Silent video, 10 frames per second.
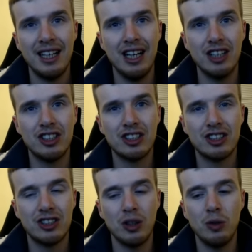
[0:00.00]
just
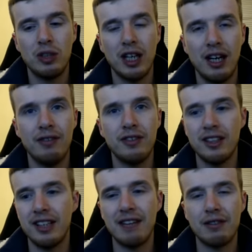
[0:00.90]
so tough because
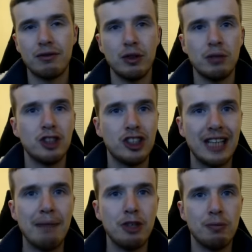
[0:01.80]
they have to throw so much
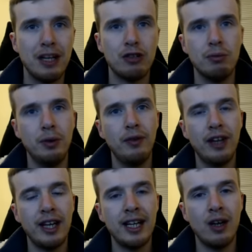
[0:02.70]
damage-based removal
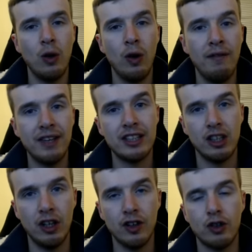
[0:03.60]
at it or invest a
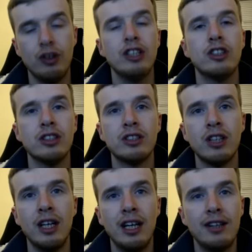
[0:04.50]
lot of creatures.
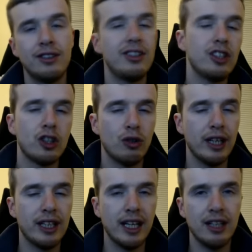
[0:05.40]
So this is a great
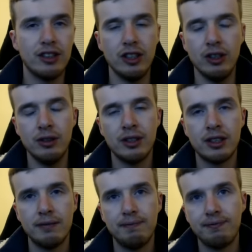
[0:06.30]
card to use.
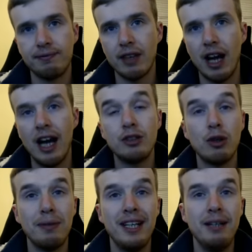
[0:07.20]
Ice Rock
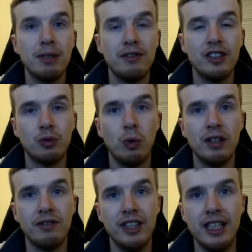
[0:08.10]
Behemoth is one of
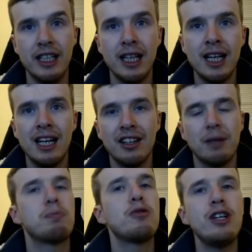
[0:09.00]
the
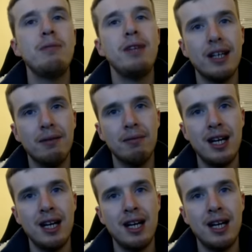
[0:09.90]
premium